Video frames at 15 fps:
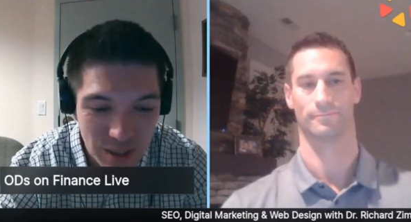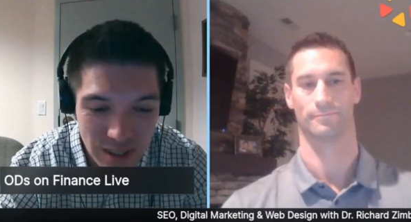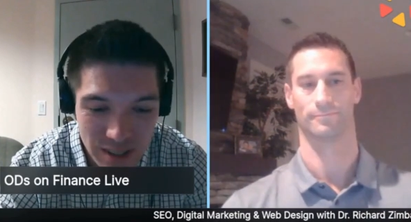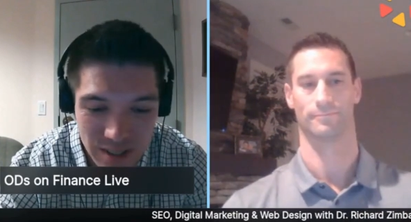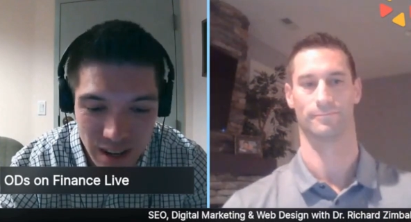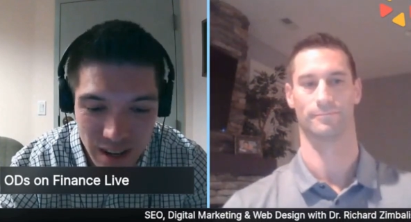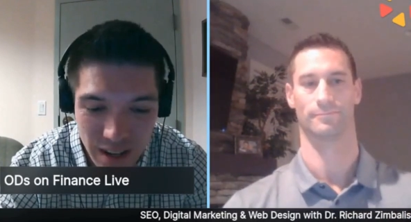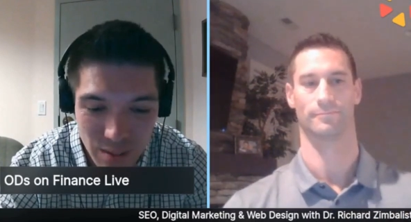Speaker 1: we're going to
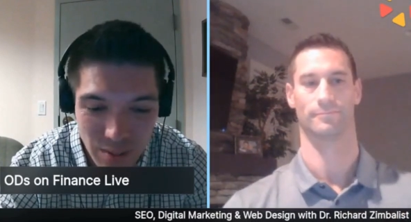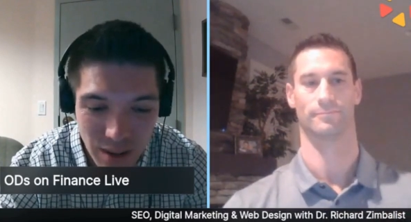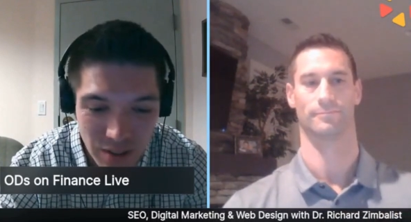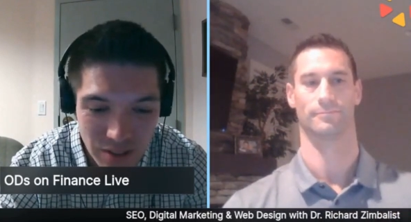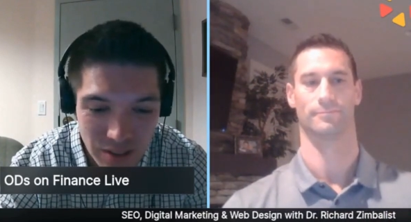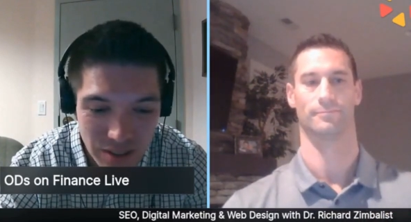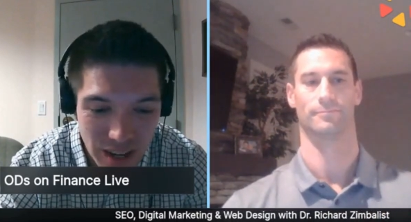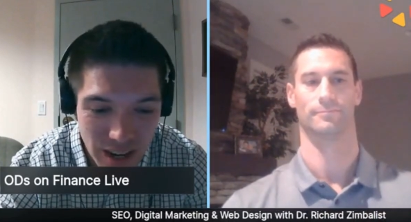talk about
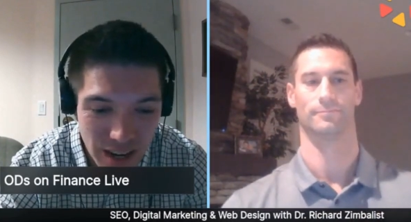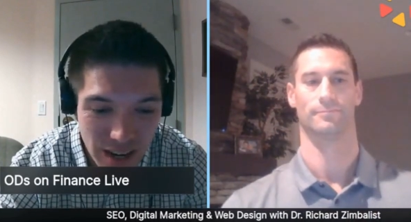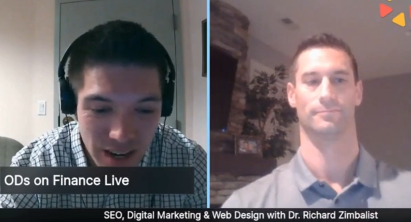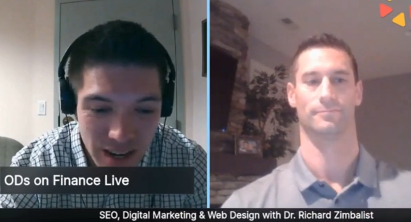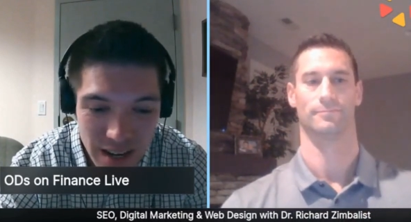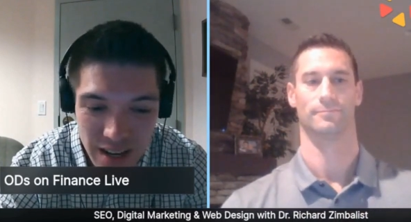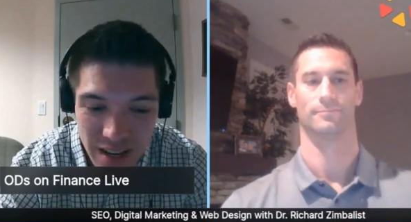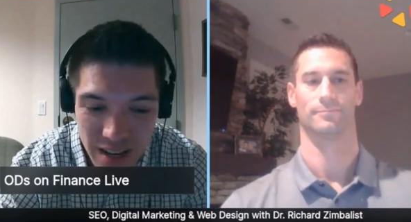today.
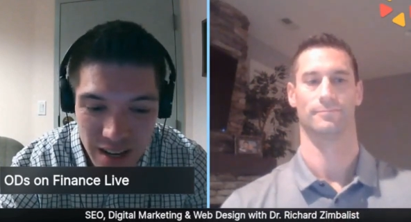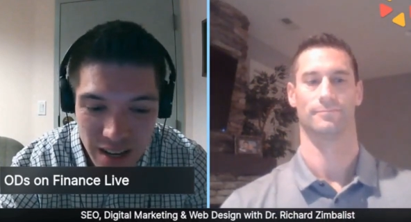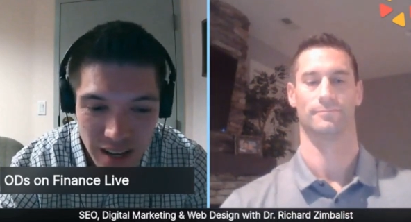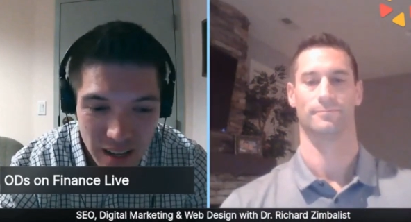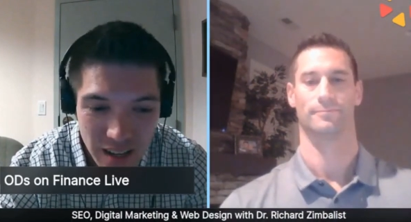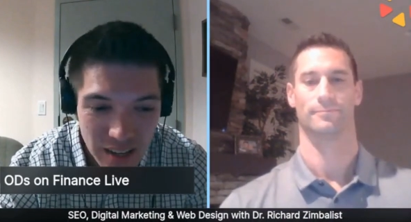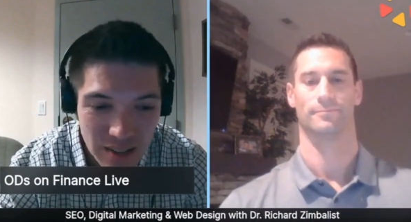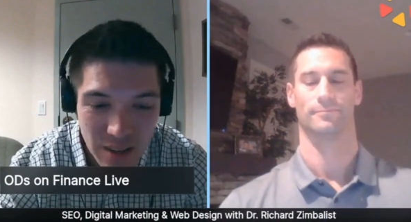
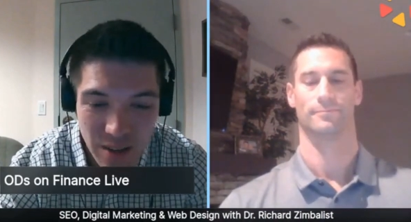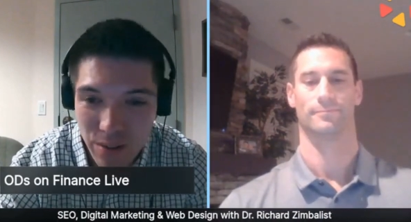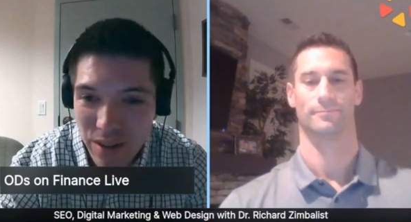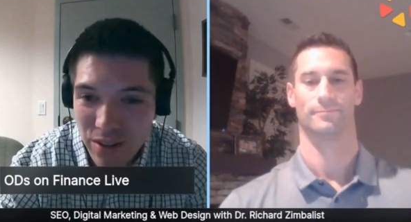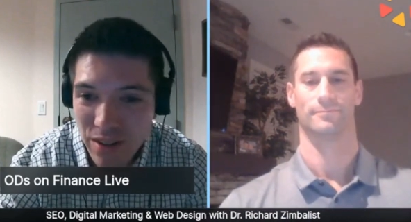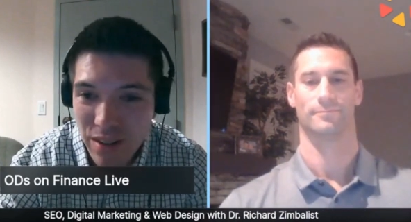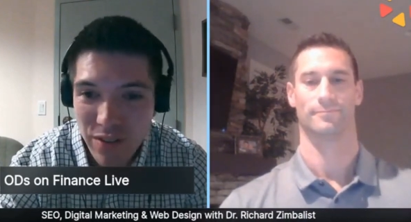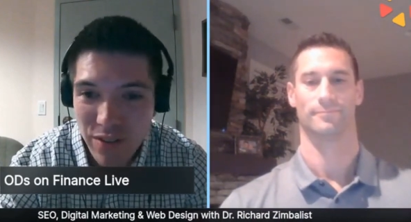So,
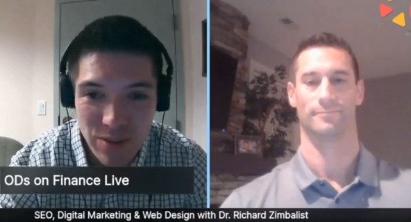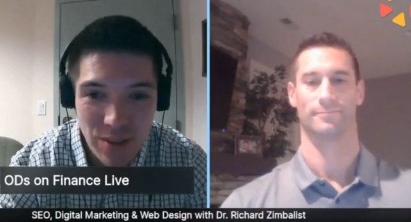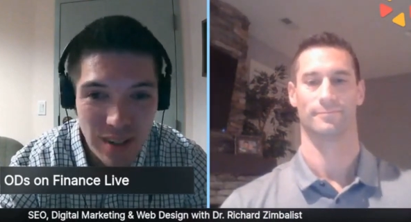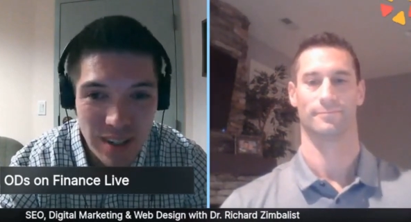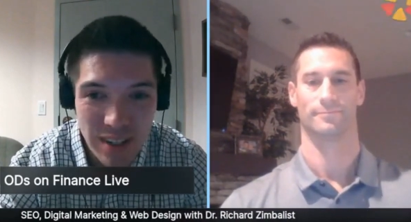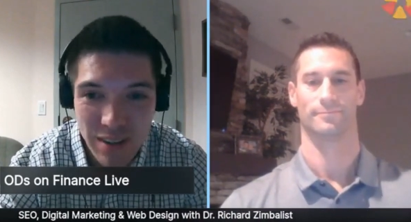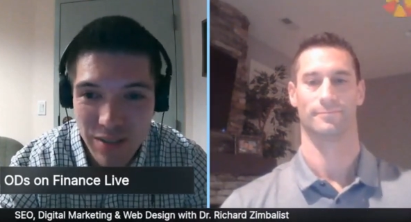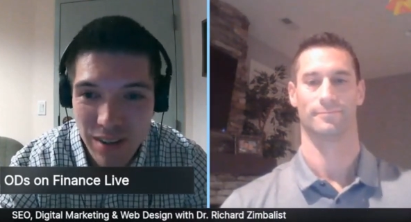Richard, if you just want to
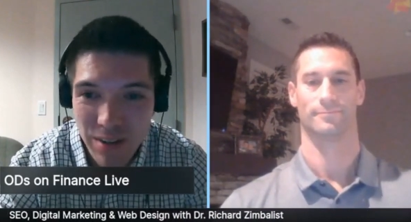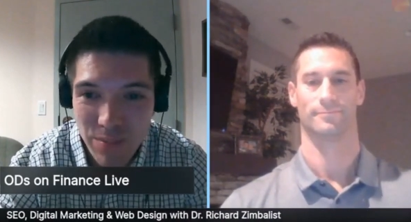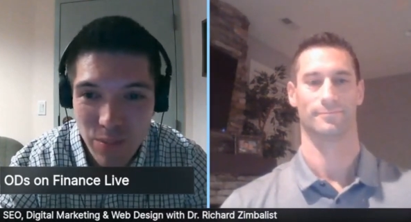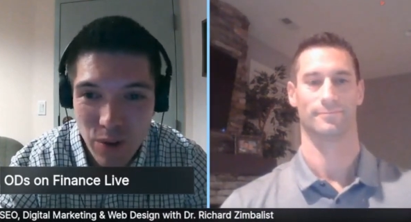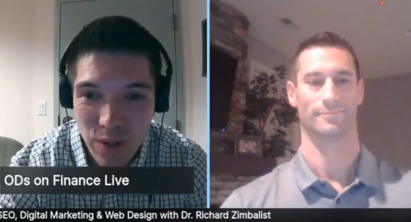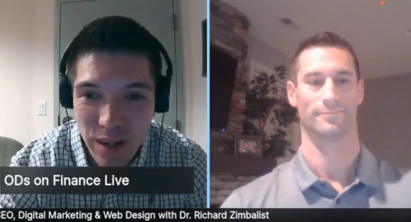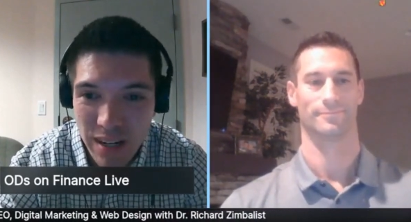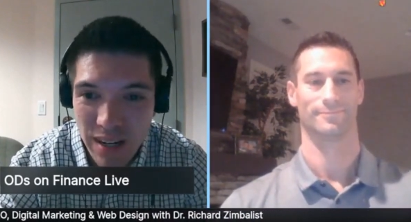give a
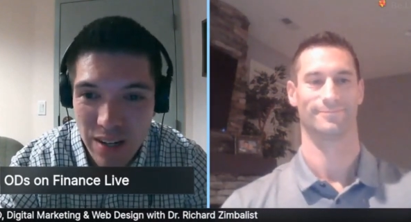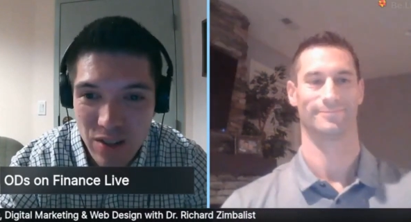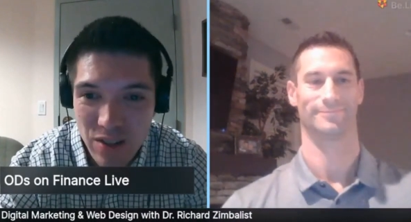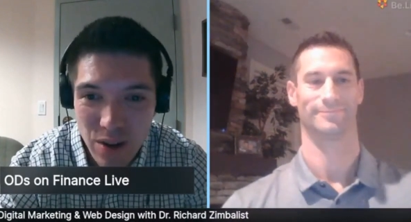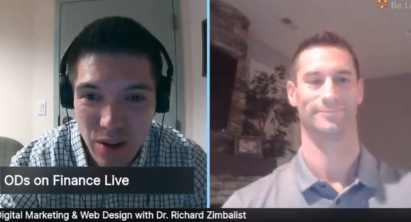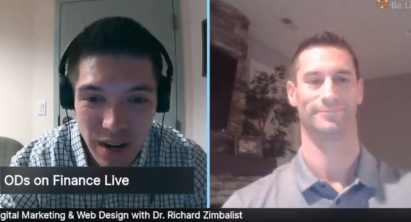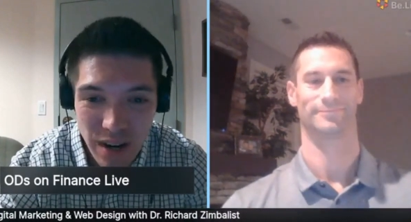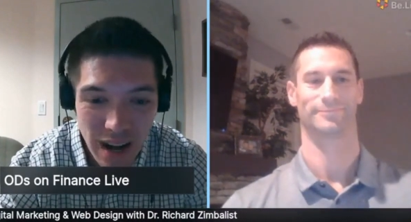quick
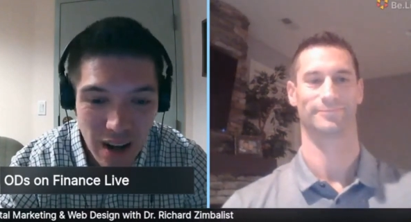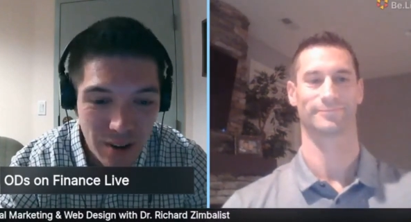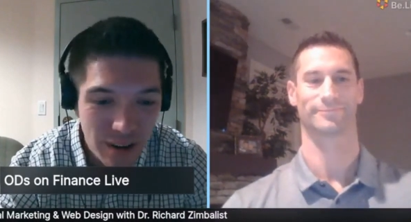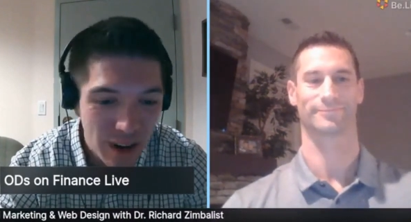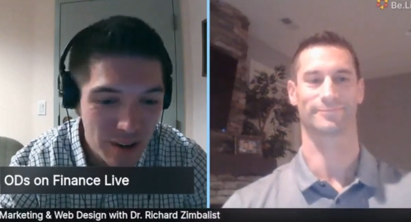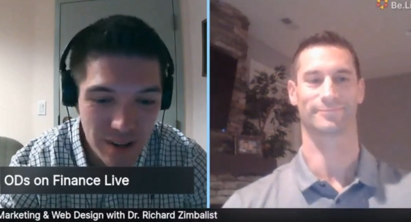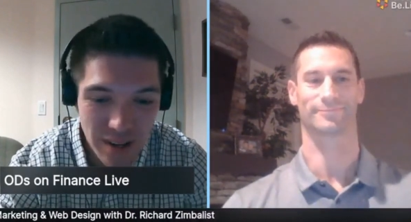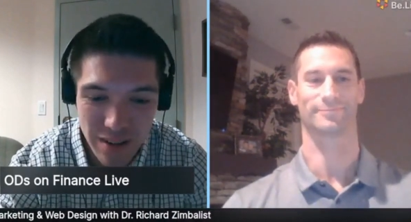intro on how,
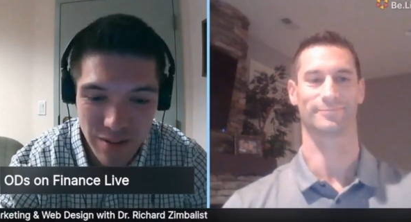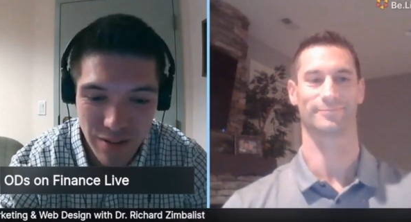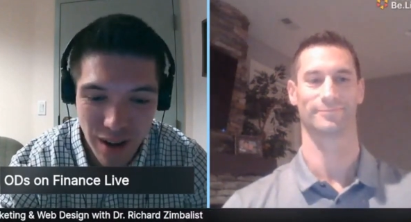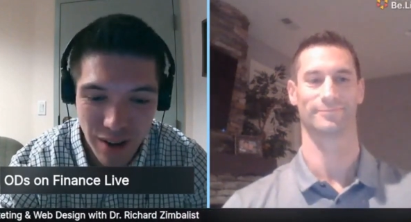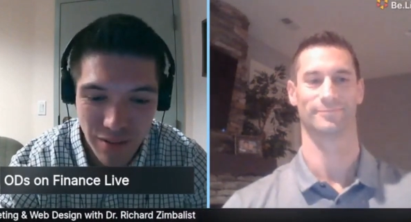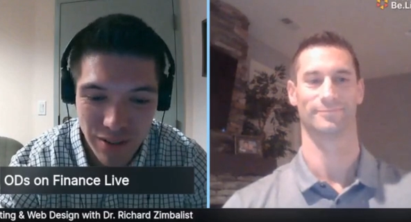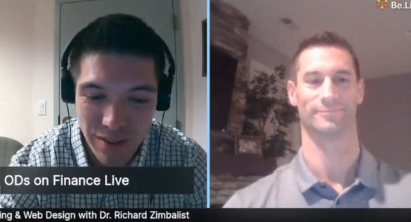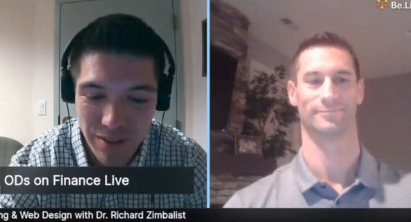how do you get
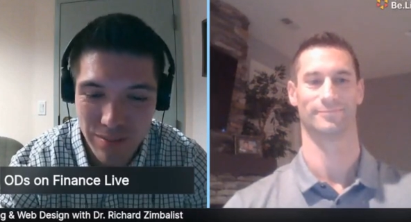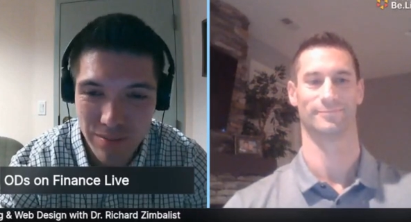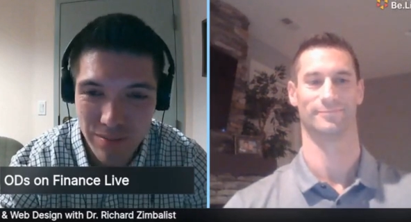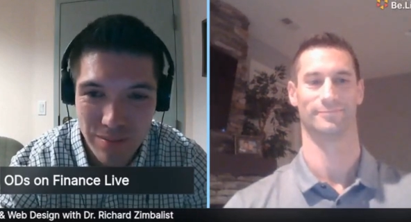involved in